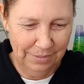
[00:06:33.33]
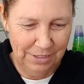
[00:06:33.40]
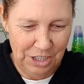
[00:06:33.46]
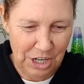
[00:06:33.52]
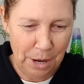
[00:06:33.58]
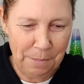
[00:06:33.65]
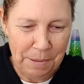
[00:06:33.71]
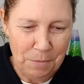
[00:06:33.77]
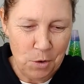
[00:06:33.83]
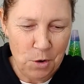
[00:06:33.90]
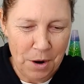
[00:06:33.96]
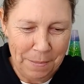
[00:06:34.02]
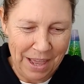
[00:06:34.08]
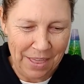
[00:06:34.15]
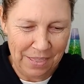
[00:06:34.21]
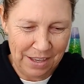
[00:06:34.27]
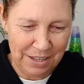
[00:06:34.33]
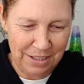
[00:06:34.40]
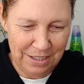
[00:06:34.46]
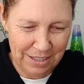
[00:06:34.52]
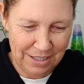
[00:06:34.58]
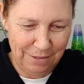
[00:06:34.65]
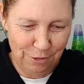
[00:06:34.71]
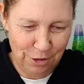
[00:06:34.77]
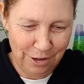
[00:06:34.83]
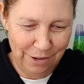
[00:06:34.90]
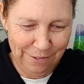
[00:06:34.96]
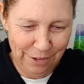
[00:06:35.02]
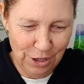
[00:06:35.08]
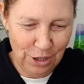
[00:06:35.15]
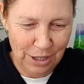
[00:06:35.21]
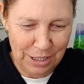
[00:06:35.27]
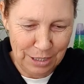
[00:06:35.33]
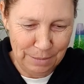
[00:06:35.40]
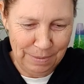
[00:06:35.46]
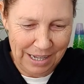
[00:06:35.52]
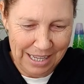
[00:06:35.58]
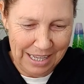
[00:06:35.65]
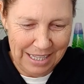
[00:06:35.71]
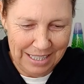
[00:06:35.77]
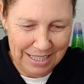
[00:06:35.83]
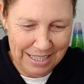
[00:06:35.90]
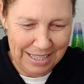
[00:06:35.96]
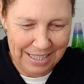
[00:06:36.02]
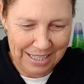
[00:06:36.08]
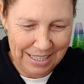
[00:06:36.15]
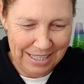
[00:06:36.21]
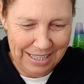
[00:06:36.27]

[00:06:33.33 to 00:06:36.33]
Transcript: Tell me more about this for a Ophiuchus, please.